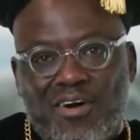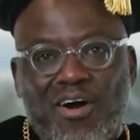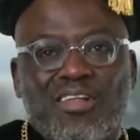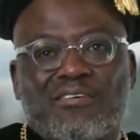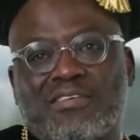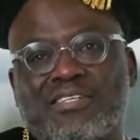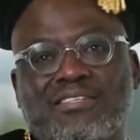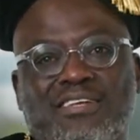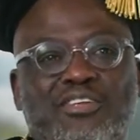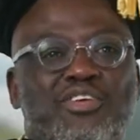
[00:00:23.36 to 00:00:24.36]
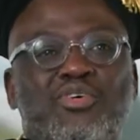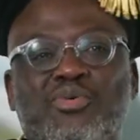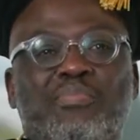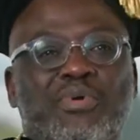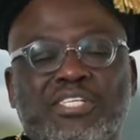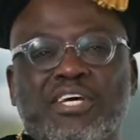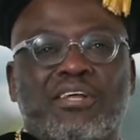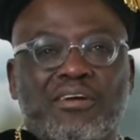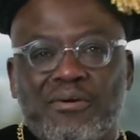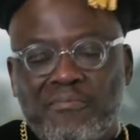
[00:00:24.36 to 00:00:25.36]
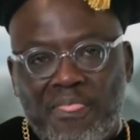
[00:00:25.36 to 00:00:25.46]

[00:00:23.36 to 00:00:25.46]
all of us, and you in particular,